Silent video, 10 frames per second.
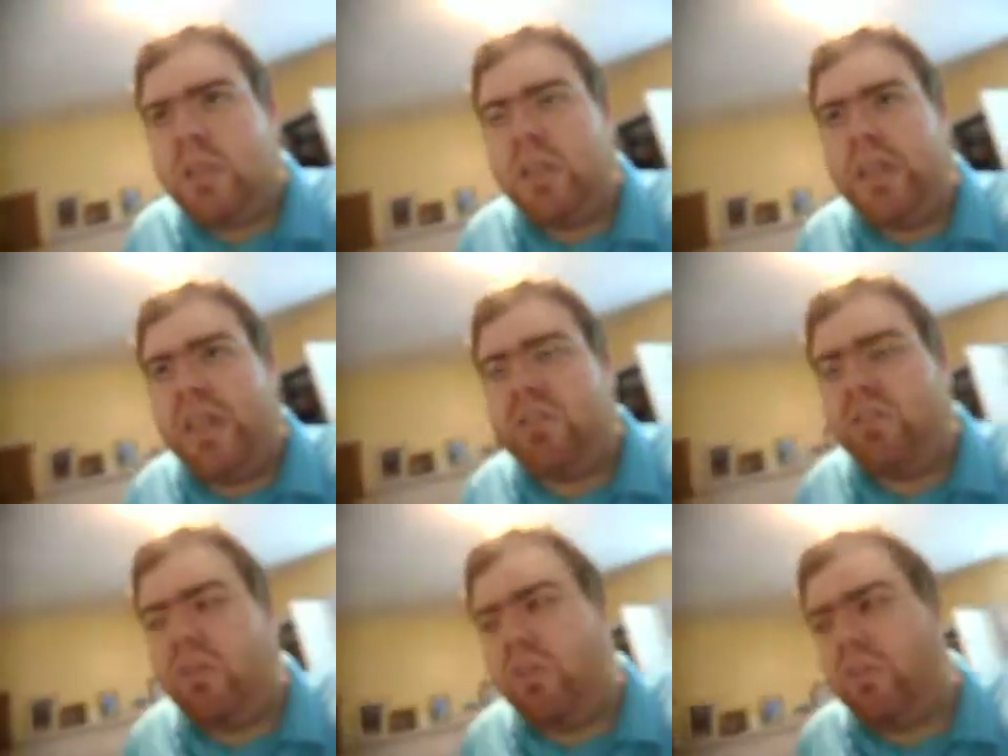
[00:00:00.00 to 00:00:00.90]
an
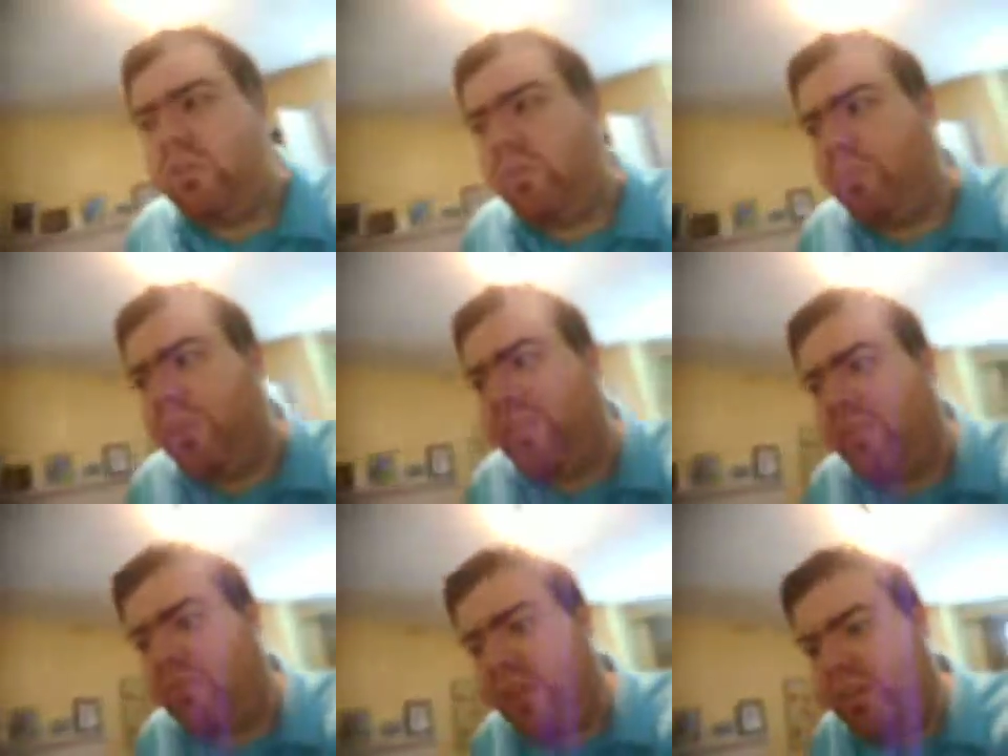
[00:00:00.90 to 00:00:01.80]
actual
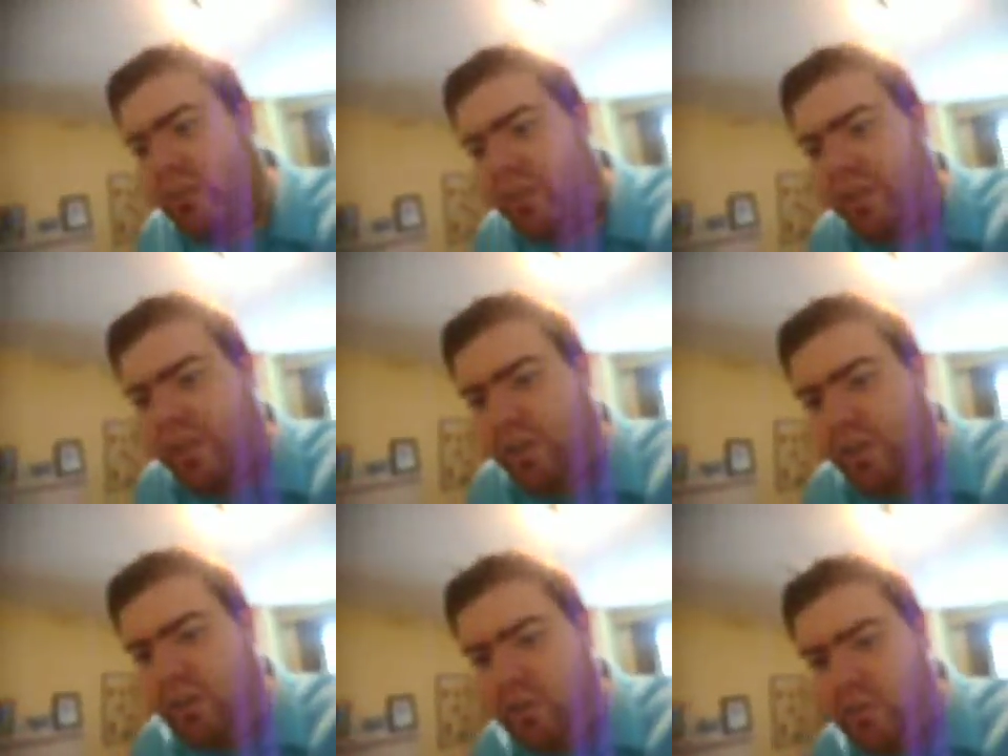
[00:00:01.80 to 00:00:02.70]
mysterious creature with a
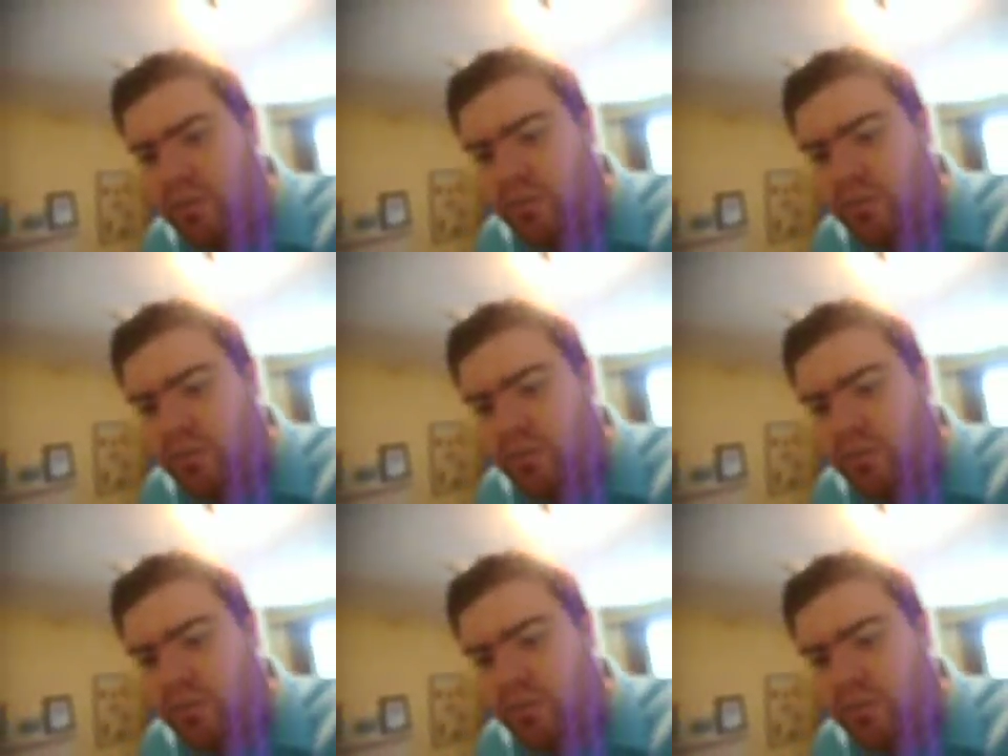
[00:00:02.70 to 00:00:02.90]
cocoon.